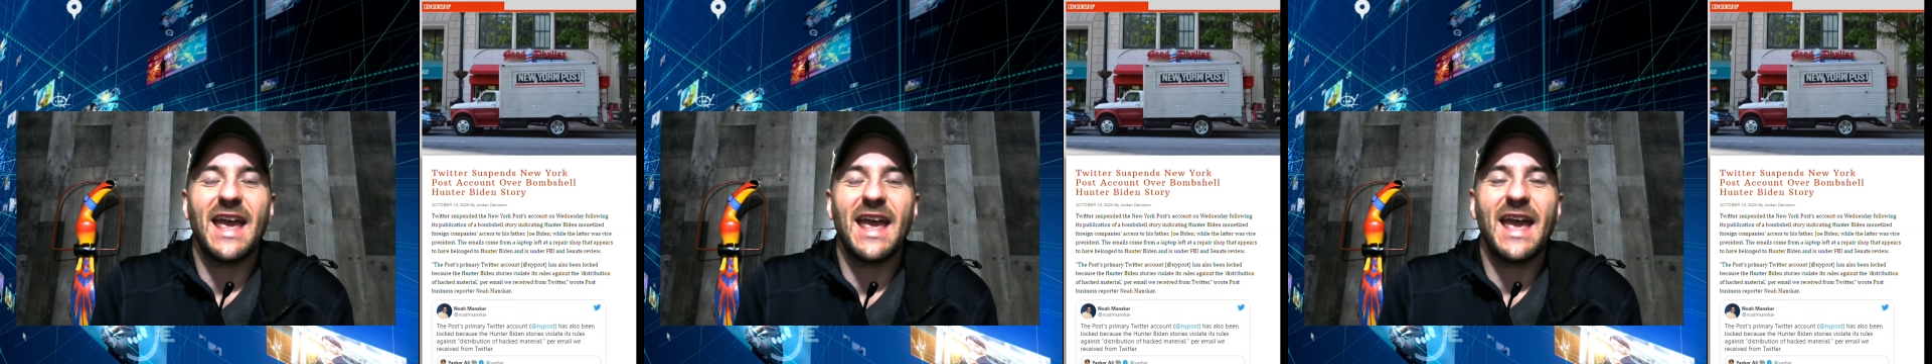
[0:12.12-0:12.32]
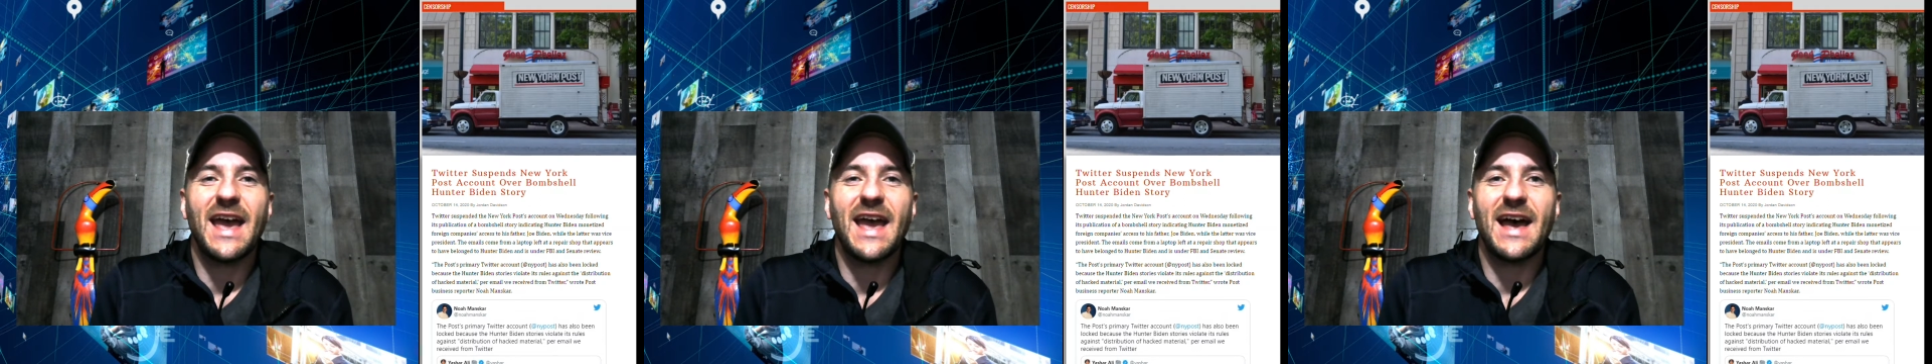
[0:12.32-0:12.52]

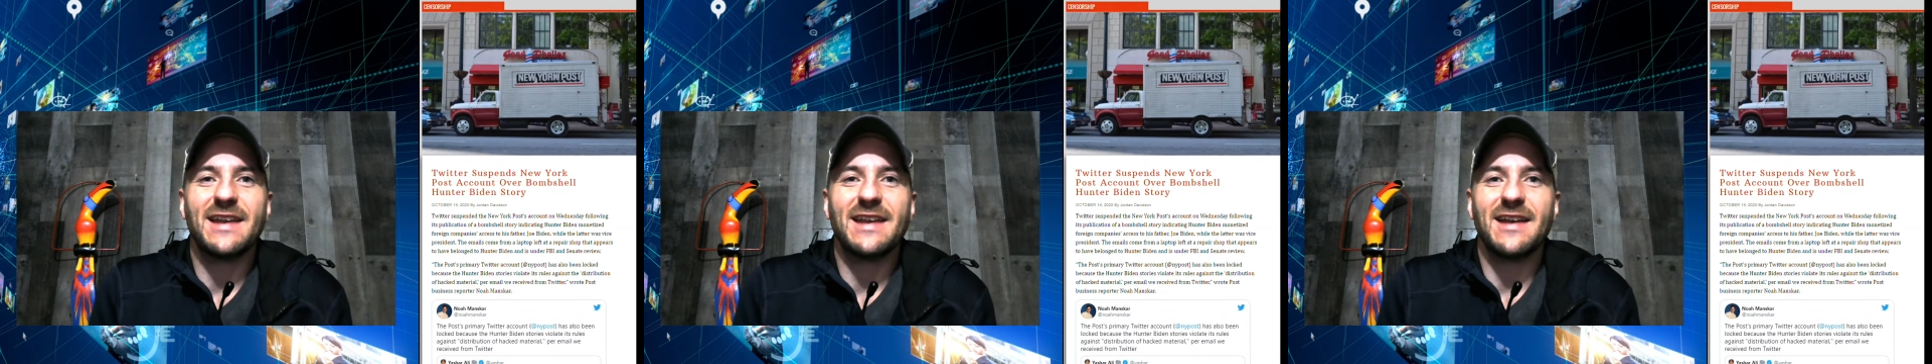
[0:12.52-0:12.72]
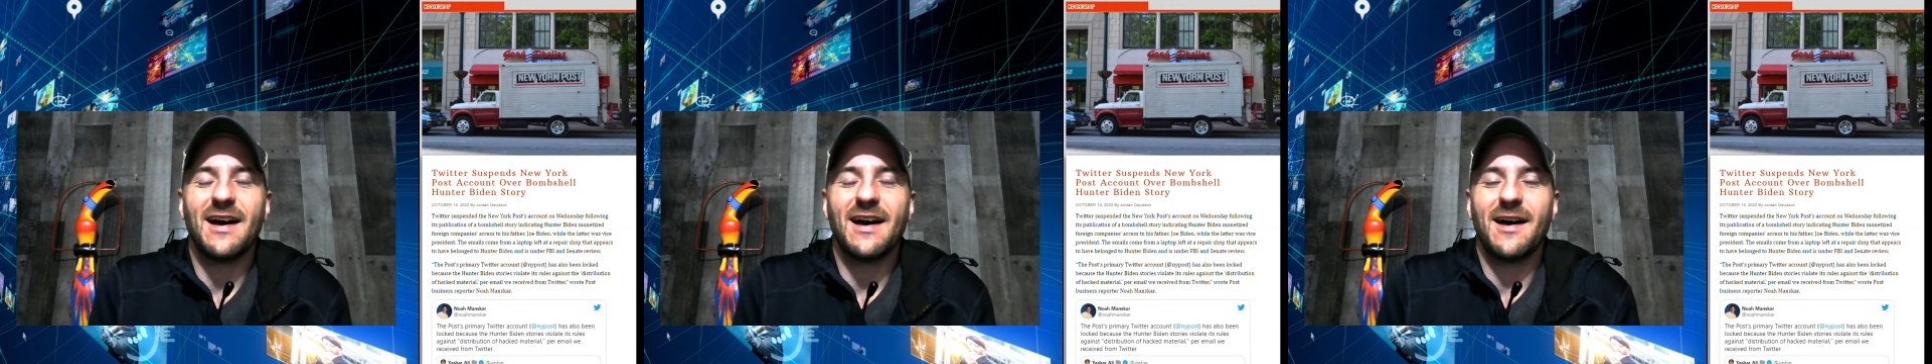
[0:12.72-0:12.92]

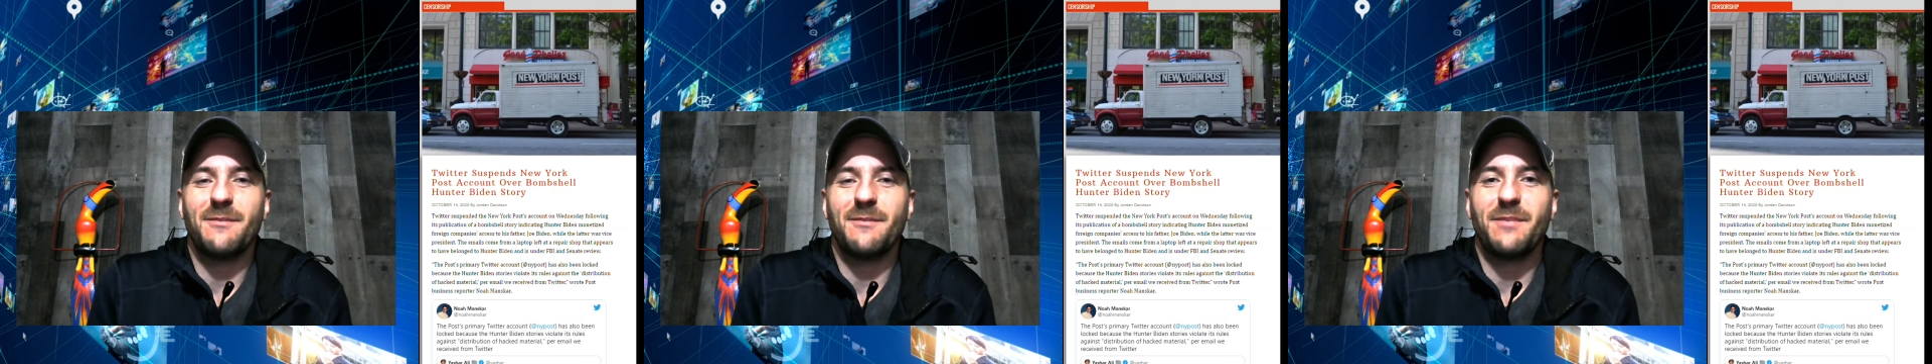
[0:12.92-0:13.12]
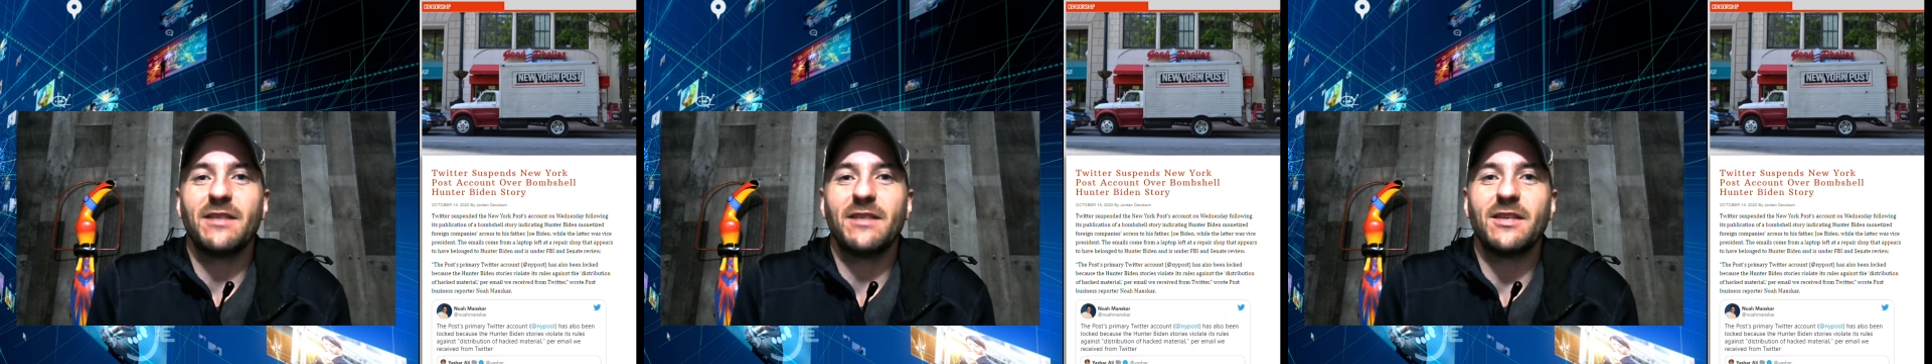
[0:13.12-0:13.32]
had
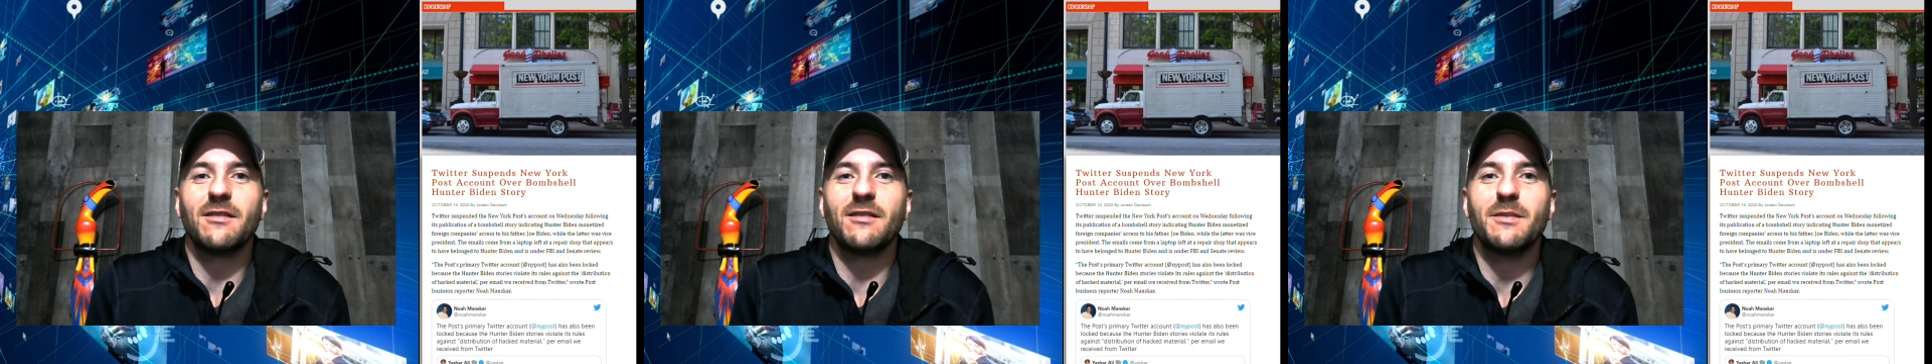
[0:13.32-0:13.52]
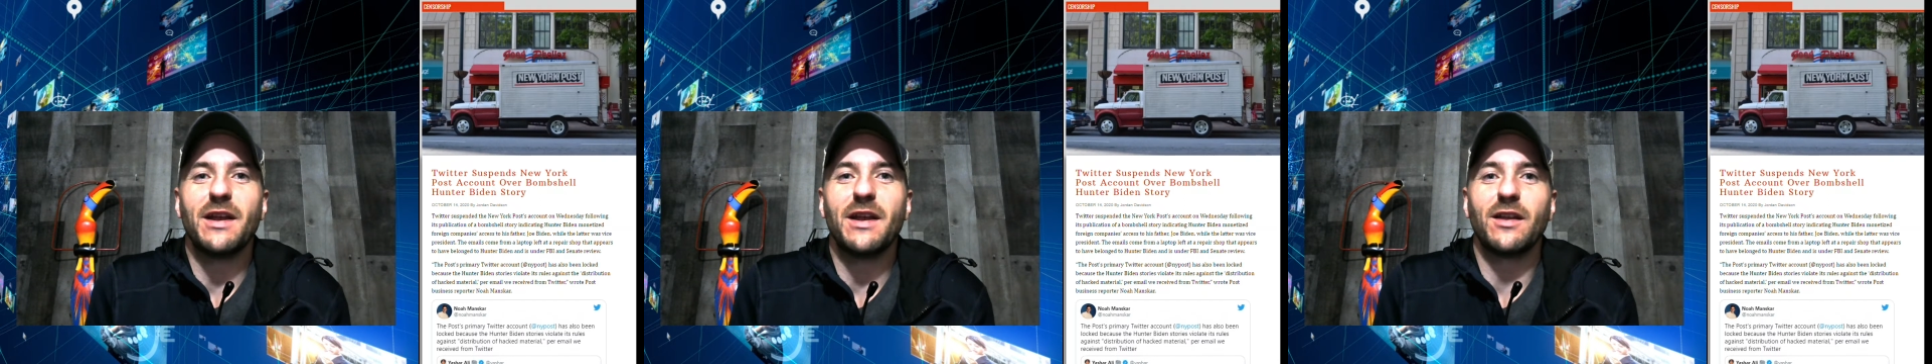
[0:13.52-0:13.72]

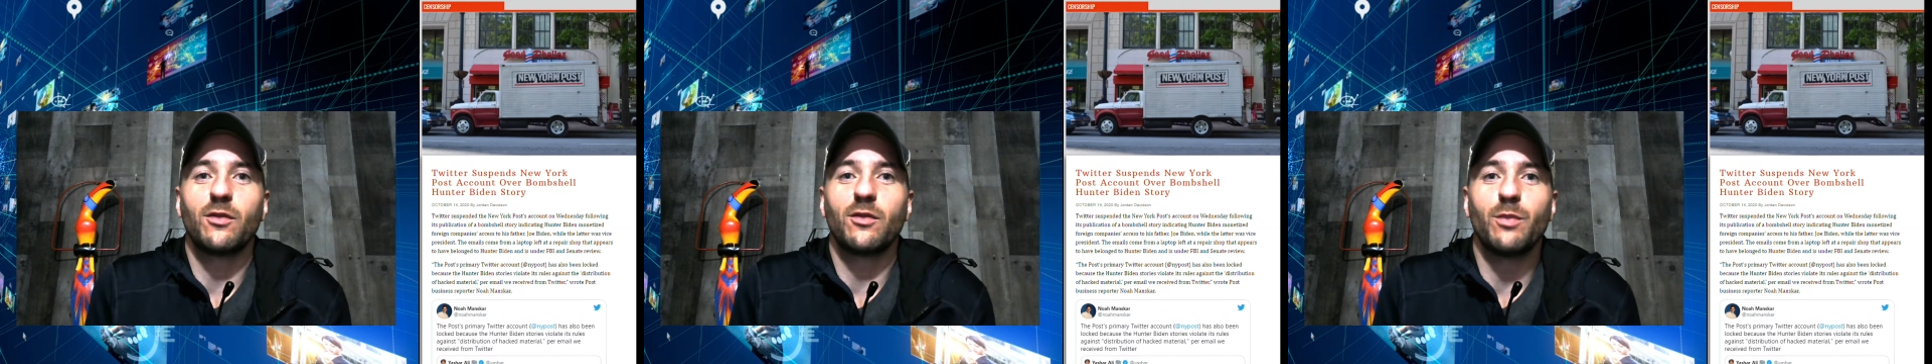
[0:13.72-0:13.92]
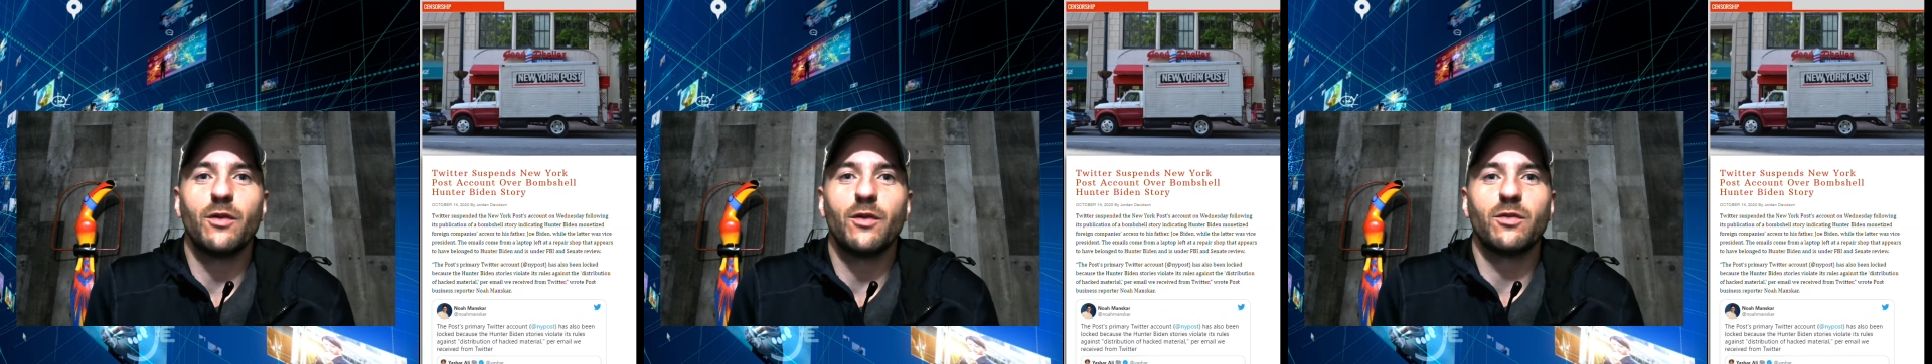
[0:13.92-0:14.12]
basically been
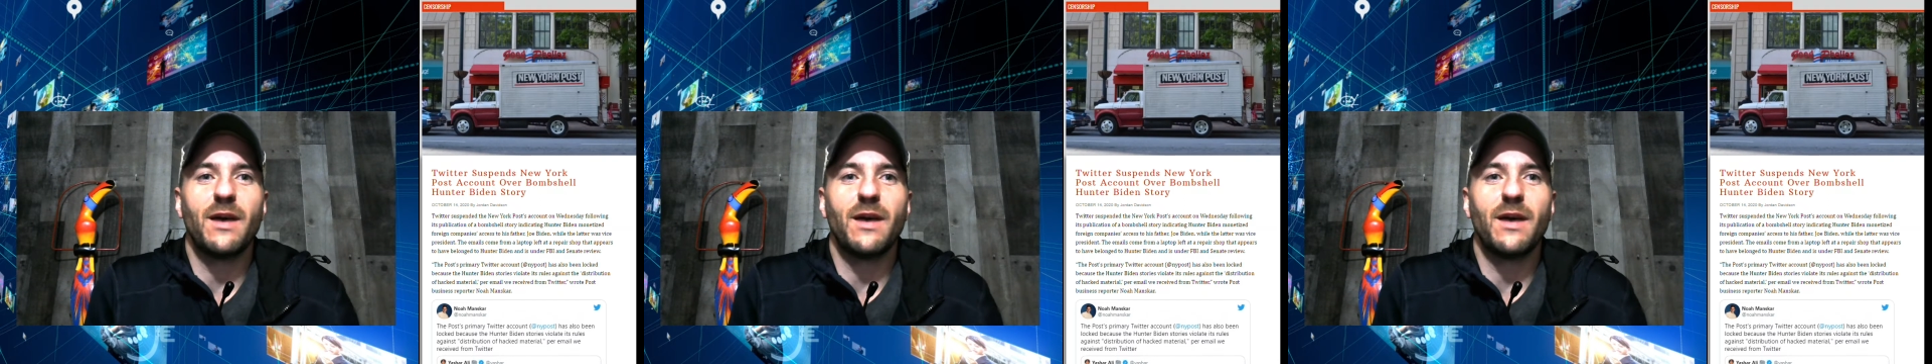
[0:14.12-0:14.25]
exposed